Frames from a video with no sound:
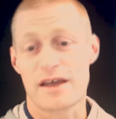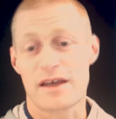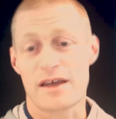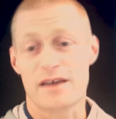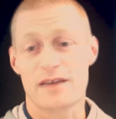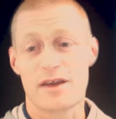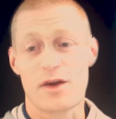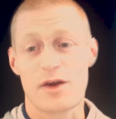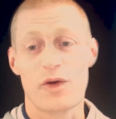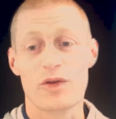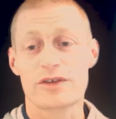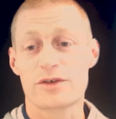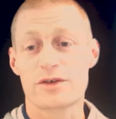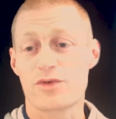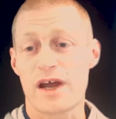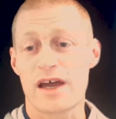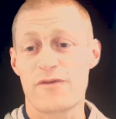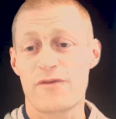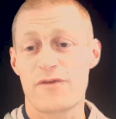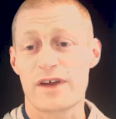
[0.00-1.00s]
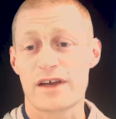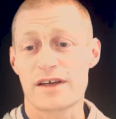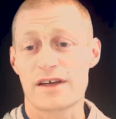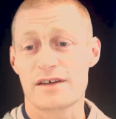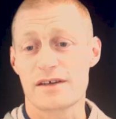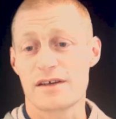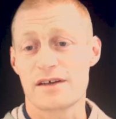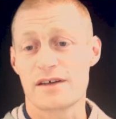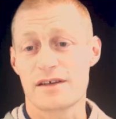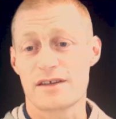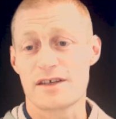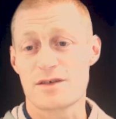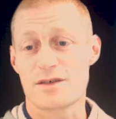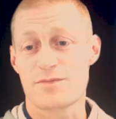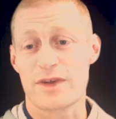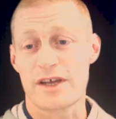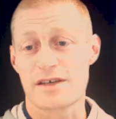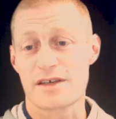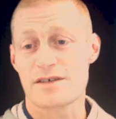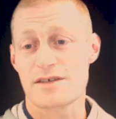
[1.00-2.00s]
Like the old graphic
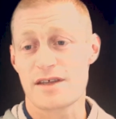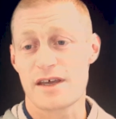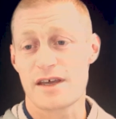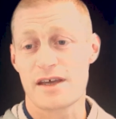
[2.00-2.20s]
displays,